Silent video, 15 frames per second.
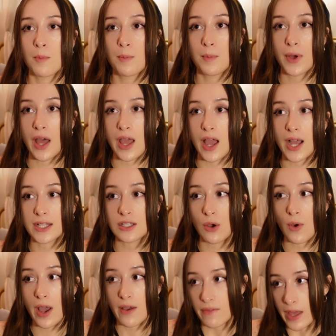But I
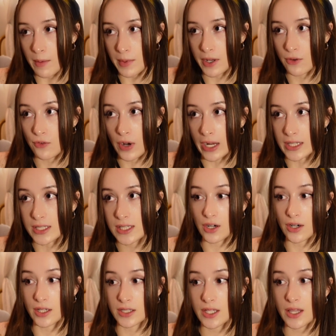don't have that many friends that are
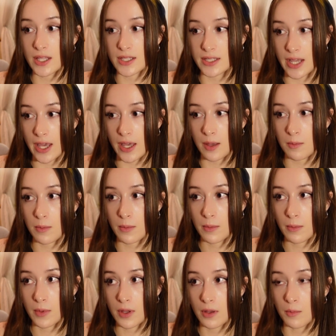into the same
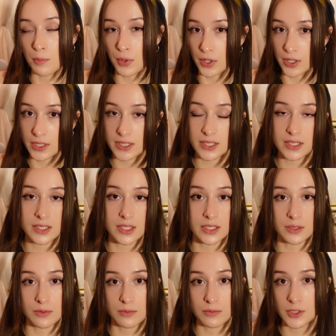books
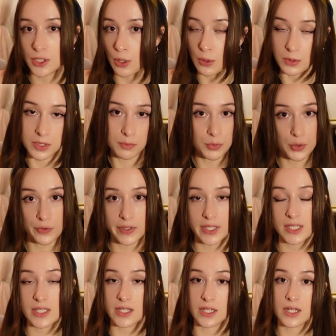and shows and
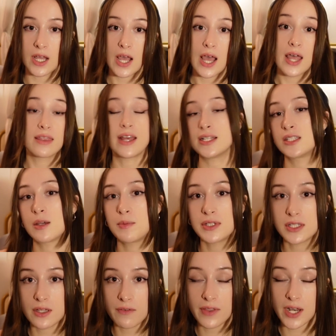movies and that type of
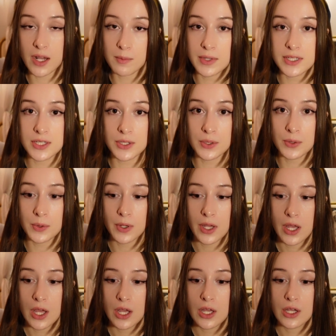stuff that I'm into.
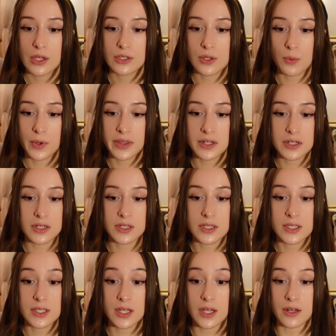So when
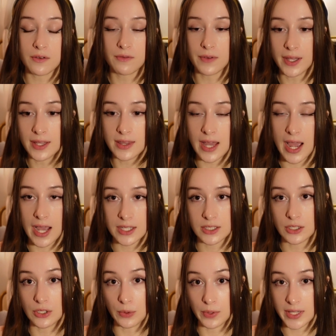there's an event that has
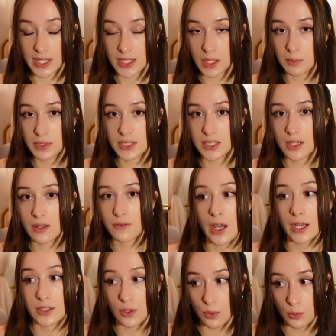to do with that type of stuff,
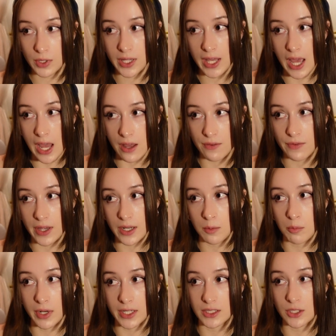I don't really have
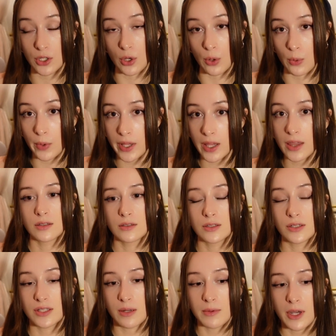anybody to go with.
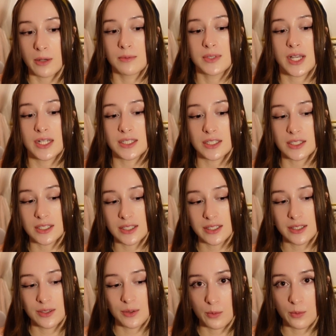So sometimes I
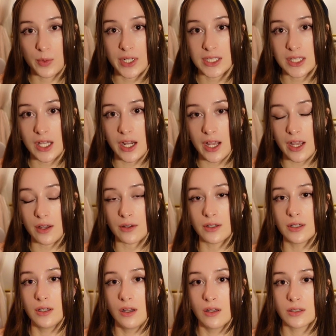just wish that I had
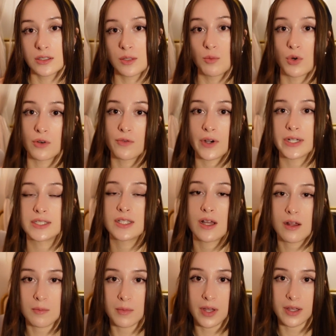some more friends
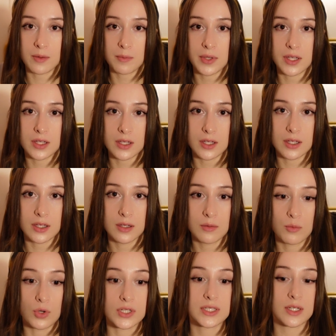that might be
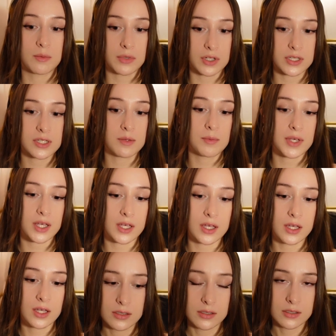more similar to me
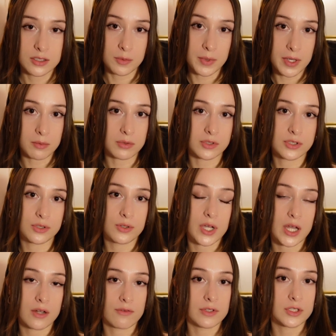to be able to
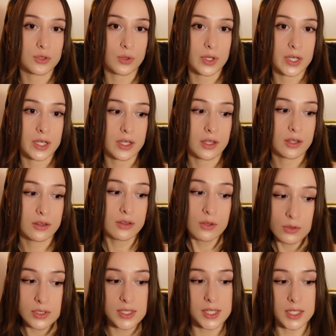kind of enjoy
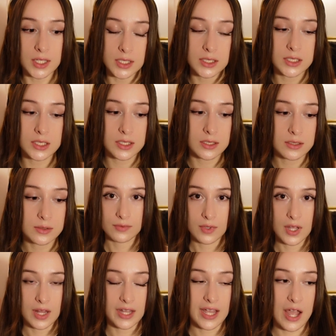those things.
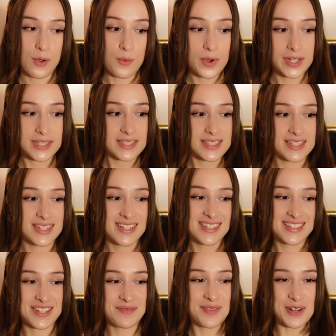Like I want
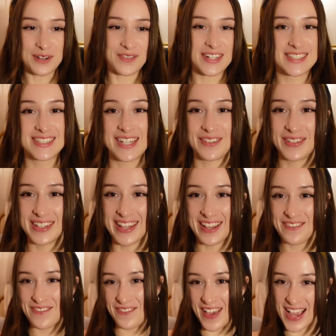some girlfriends that read like
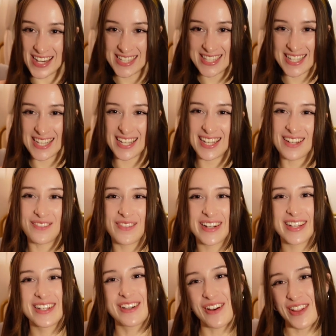fantasy and want
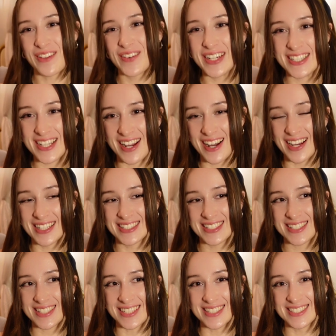to go to the
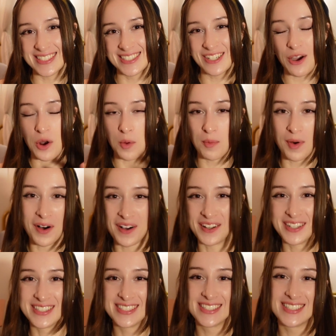Renaissance and go to
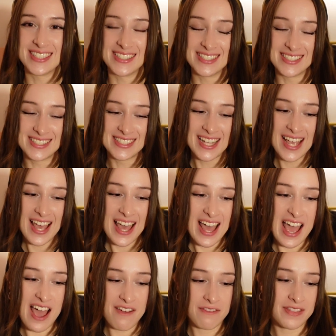balls and
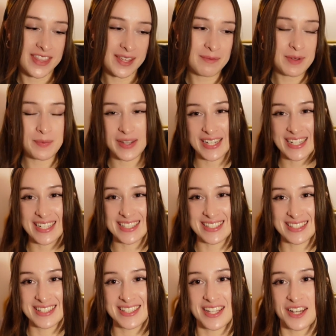have themed picnics
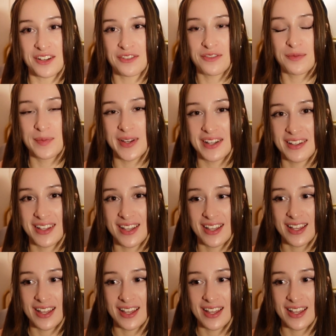and stuff, but